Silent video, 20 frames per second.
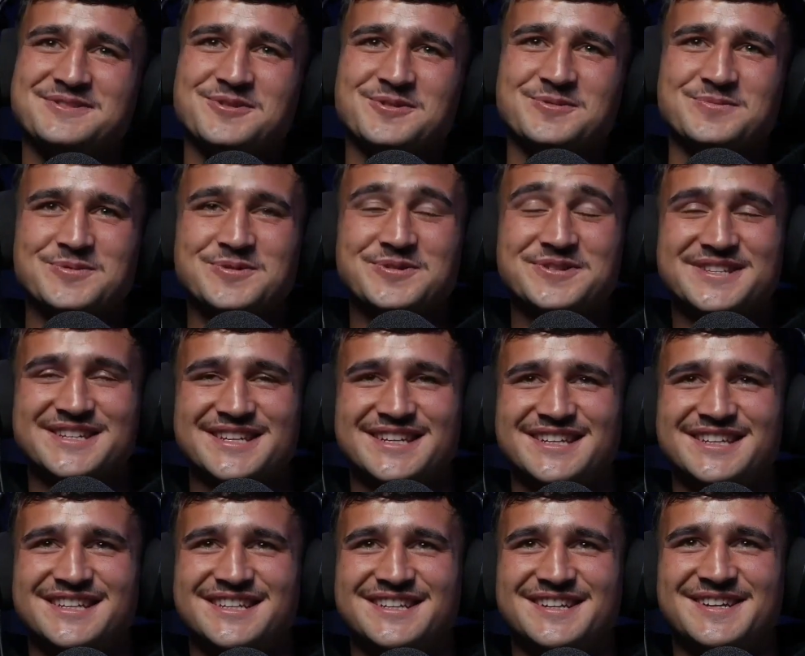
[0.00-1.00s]
called
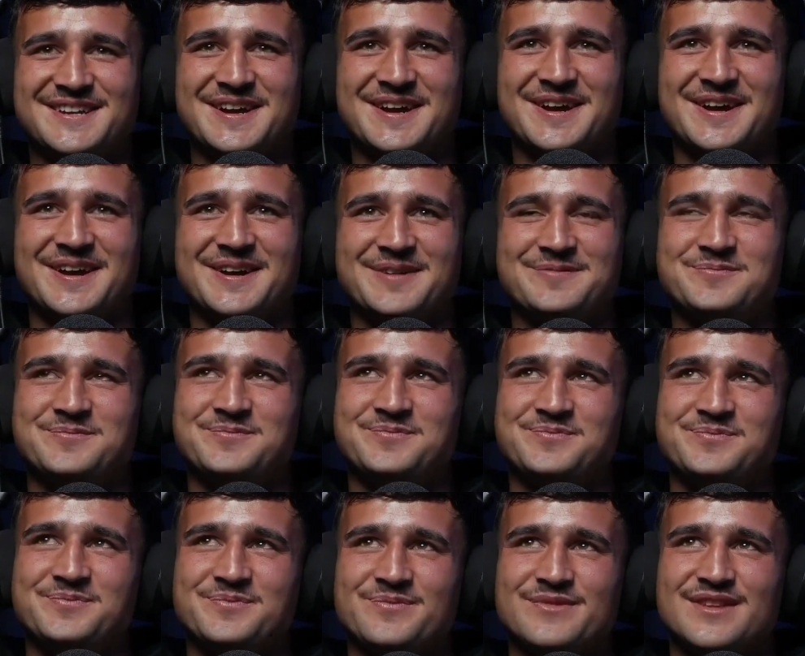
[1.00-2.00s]
Opotiki.
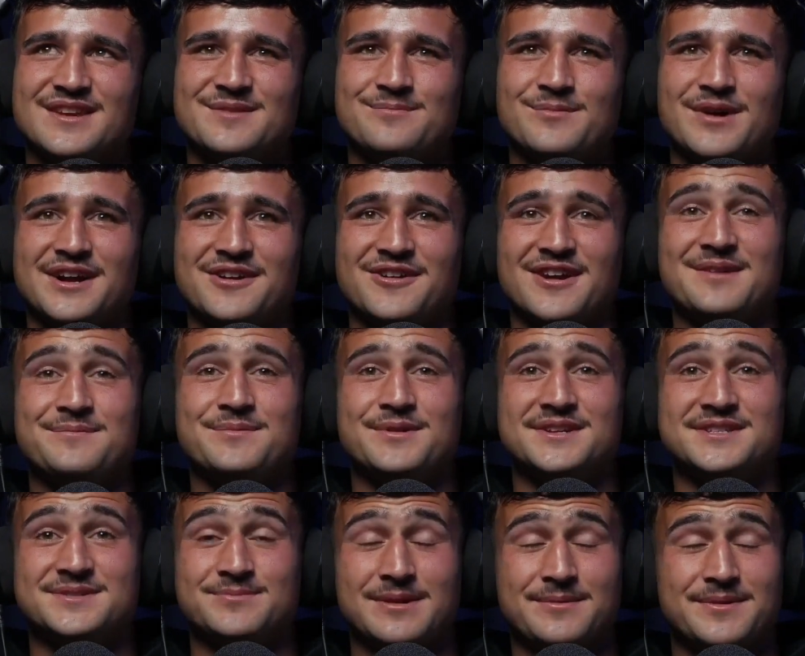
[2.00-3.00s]
My
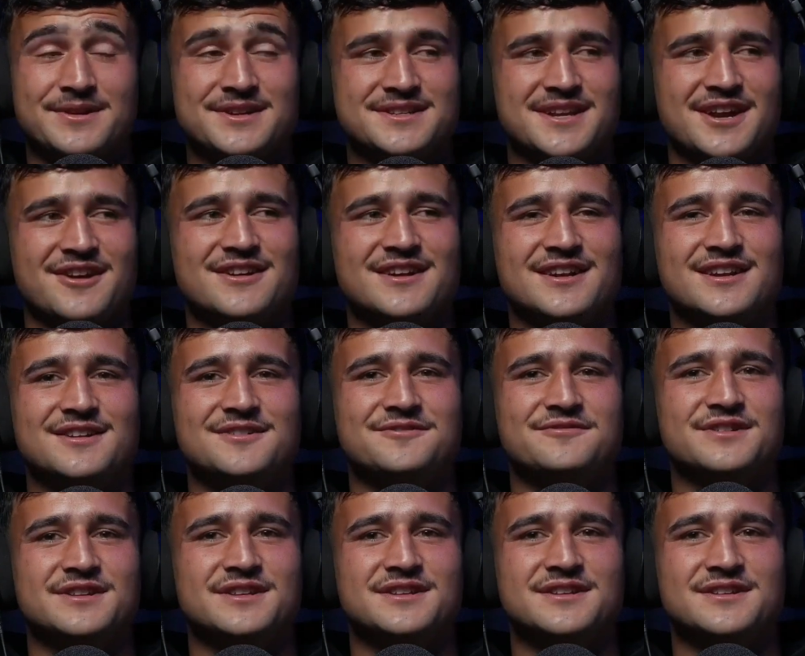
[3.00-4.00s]
parents currently
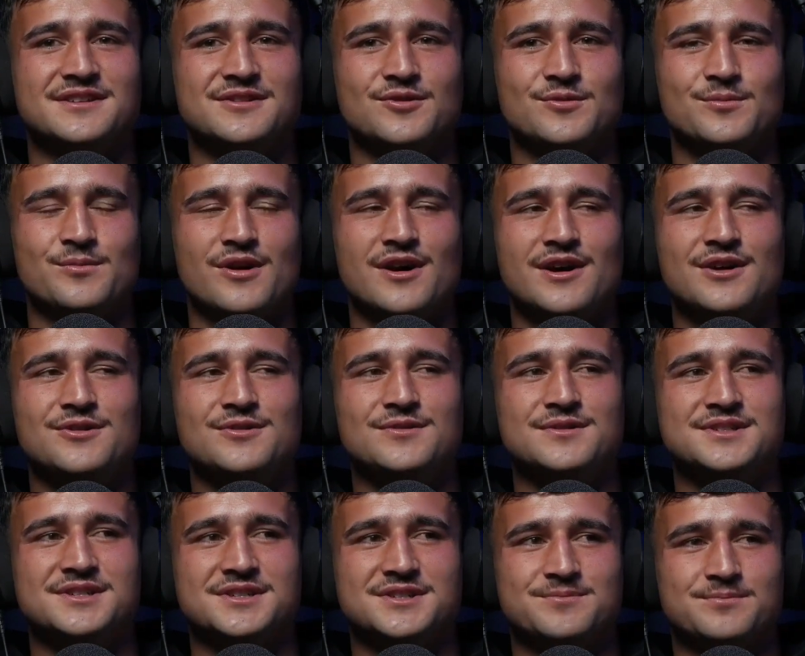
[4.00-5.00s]
live in Umaio,
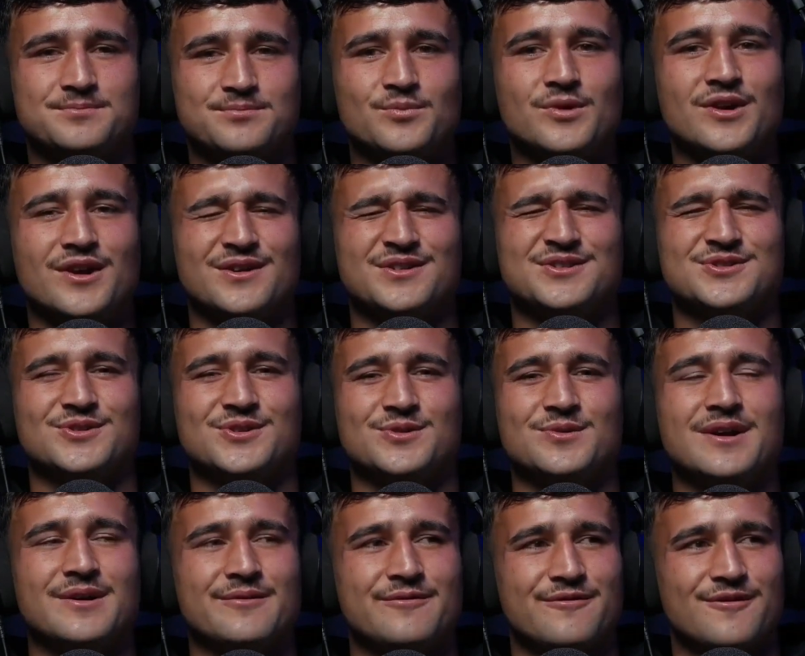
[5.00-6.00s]
which is where
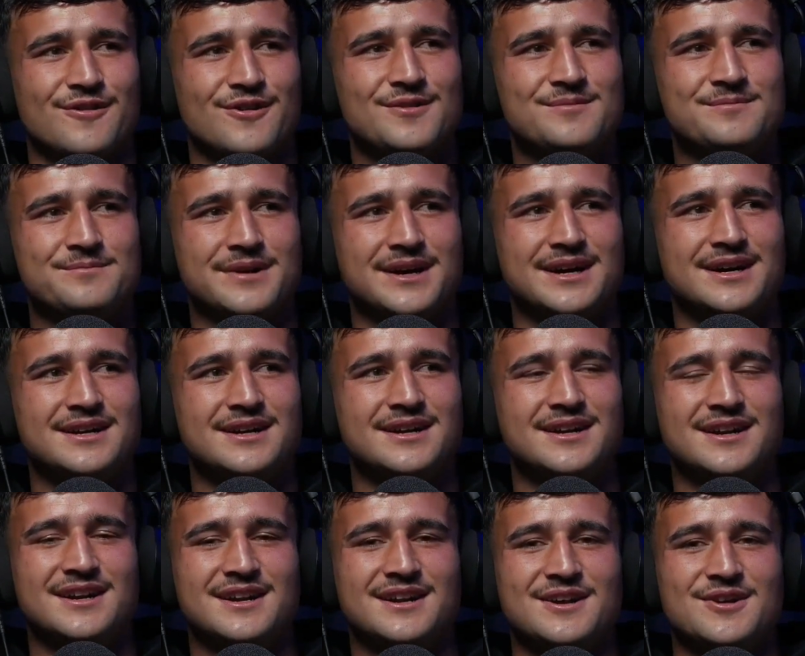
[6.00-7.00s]
I'm from, but
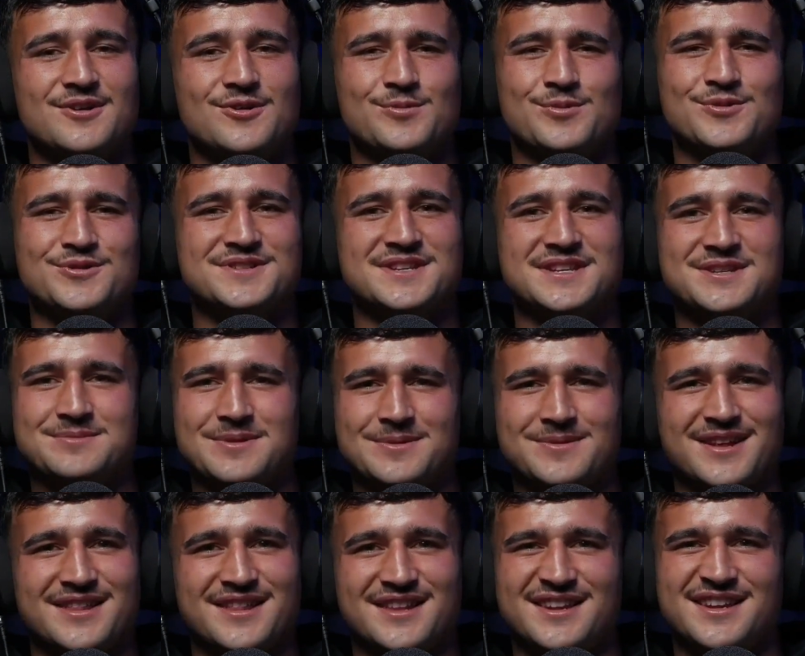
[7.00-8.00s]
Opotiki is
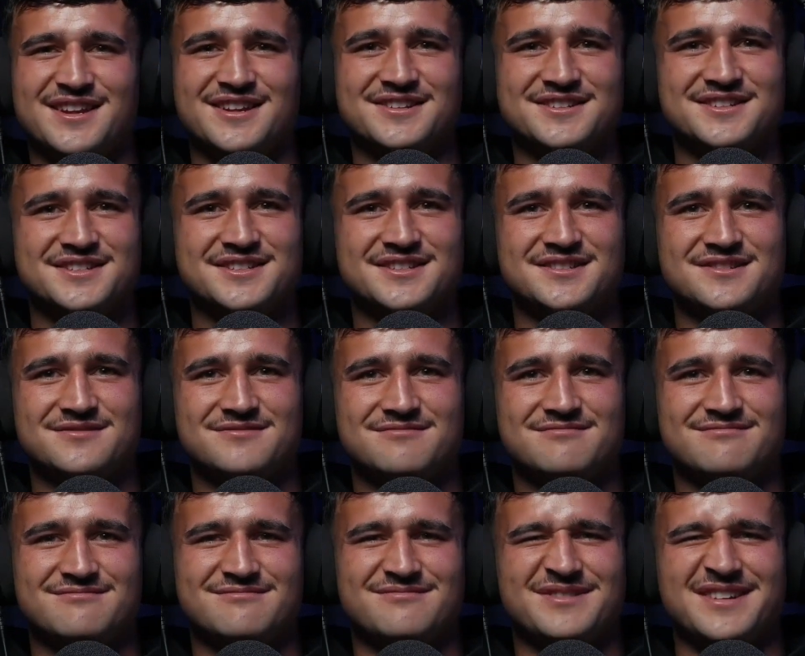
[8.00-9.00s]
probably like the nearest,
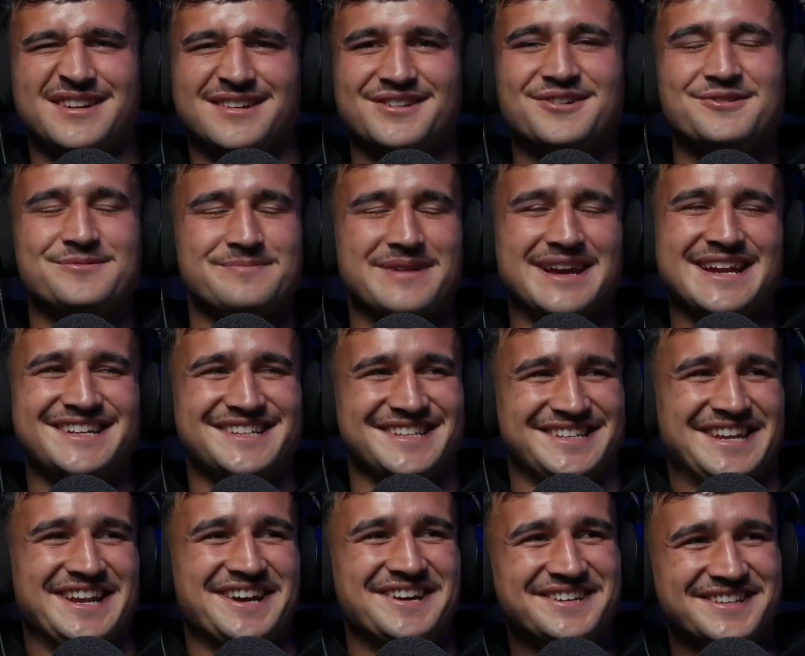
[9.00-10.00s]
not major
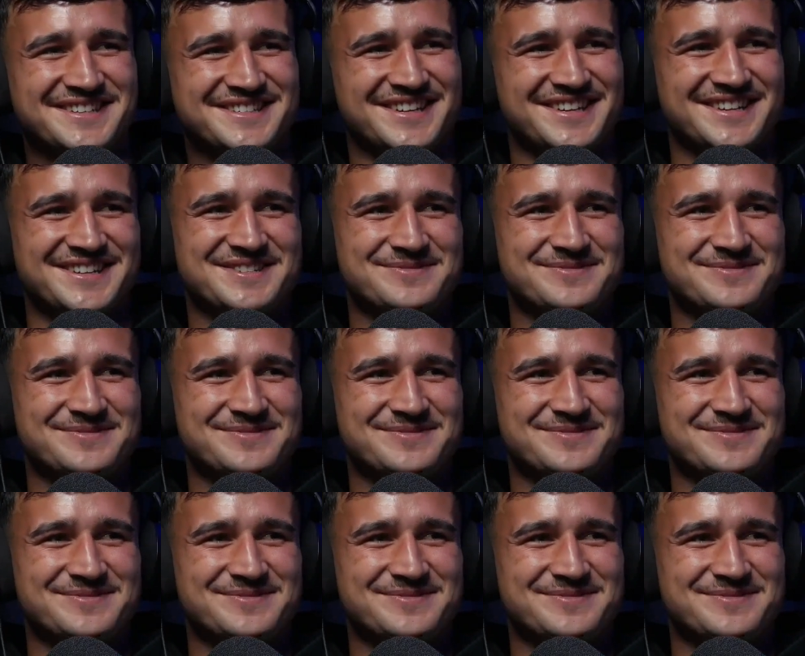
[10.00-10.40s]
town, it's only